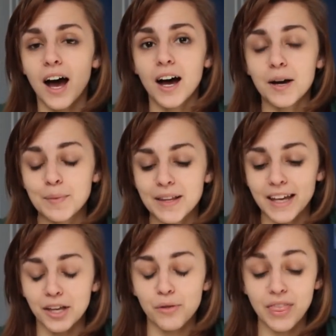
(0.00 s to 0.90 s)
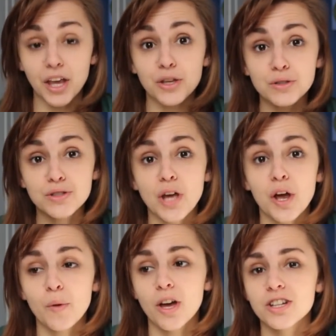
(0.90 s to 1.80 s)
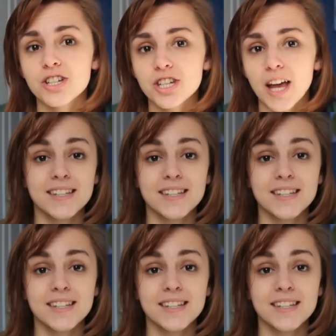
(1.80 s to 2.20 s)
Um, thank you, thank you so much.